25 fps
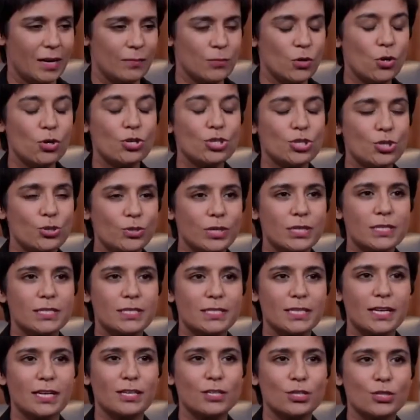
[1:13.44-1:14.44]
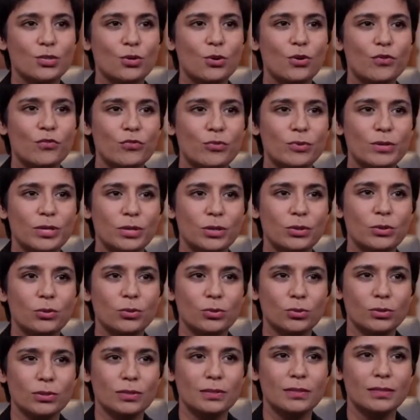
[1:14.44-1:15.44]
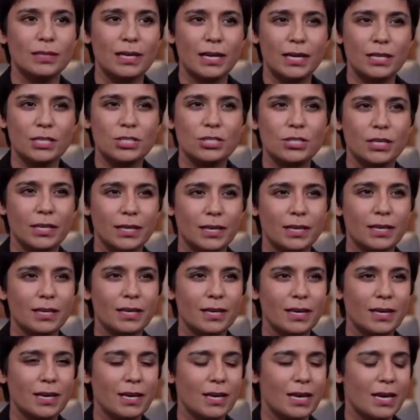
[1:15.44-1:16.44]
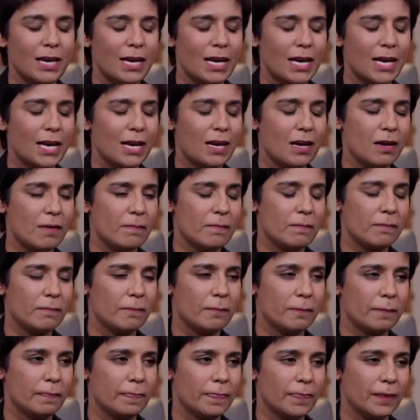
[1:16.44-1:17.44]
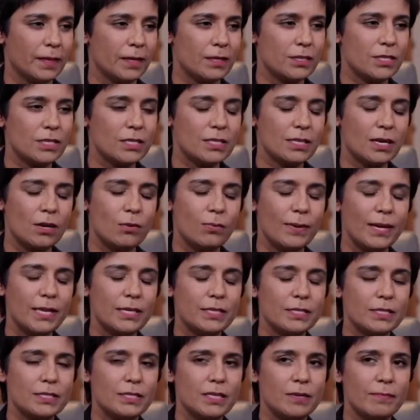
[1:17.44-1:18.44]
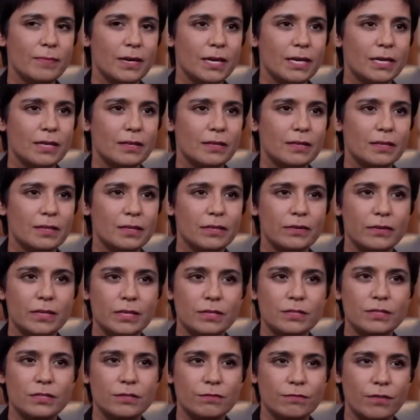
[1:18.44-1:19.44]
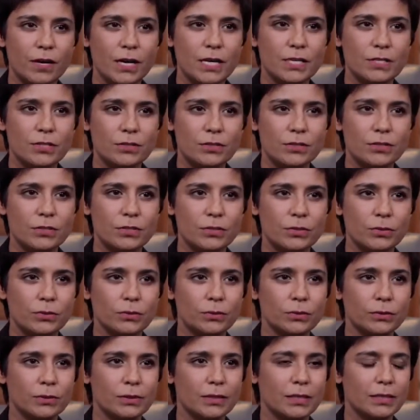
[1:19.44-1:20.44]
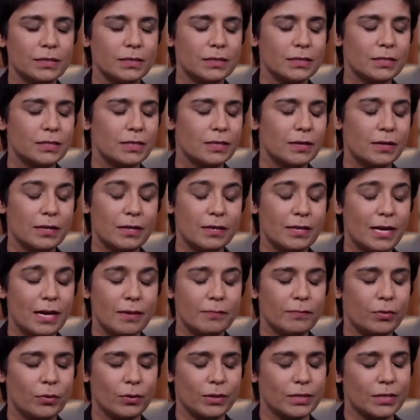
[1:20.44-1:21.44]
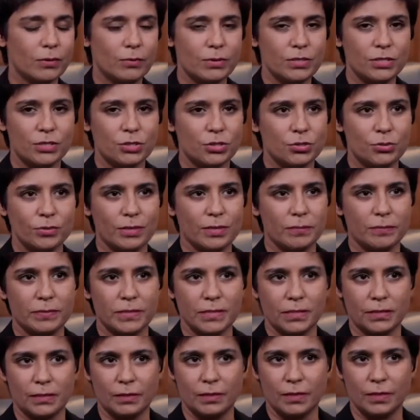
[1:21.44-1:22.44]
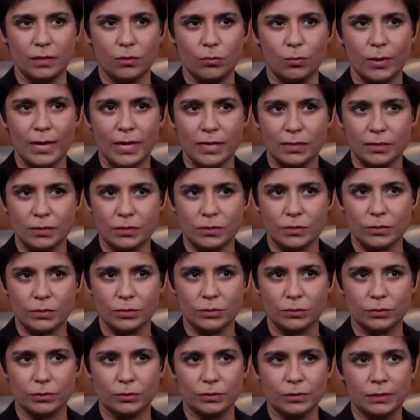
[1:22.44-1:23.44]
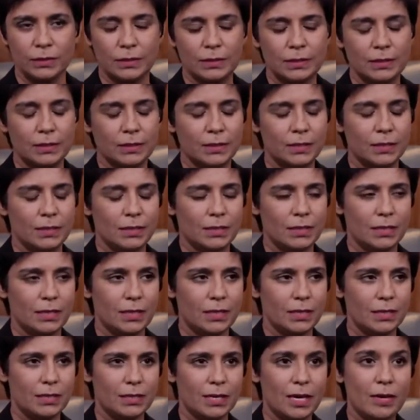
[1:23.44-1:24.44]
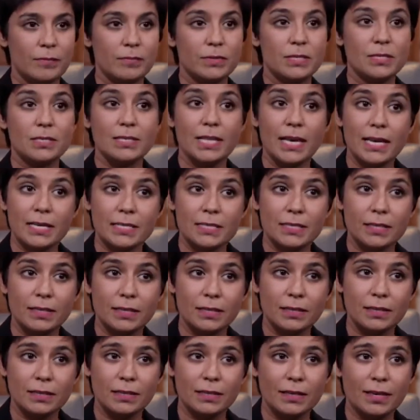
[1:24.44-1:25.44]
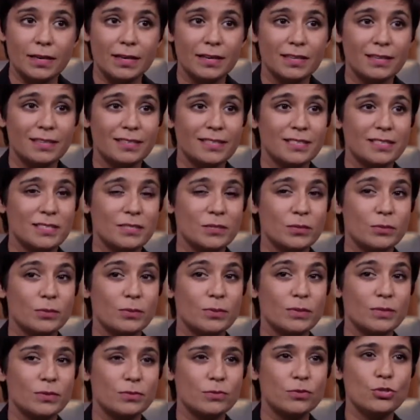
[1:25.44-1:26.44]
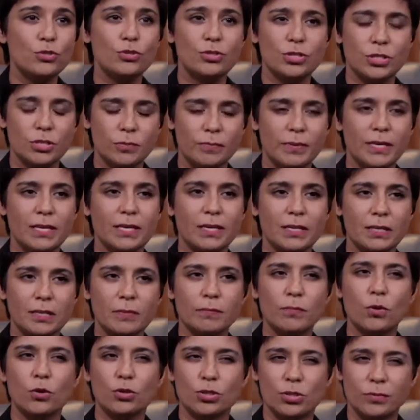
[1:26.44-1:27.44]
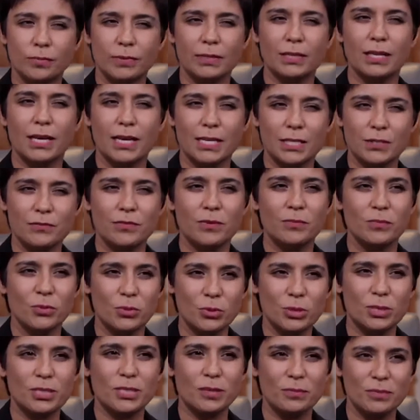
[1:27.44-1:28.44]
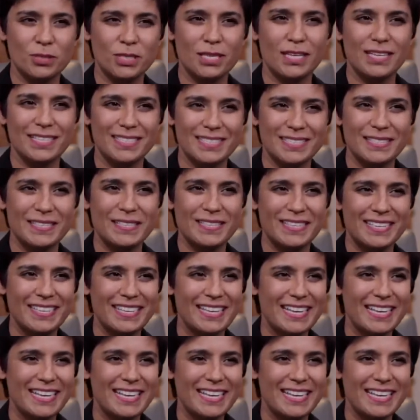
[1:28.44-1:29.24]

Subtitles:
I'm not sure I started off with a goal, actually. It's just that I went to see my careers advisor at school, and at that point I wasn't doing particularly well at school. I'm dyslexic, and so was used to being in the bottom class for most subjects.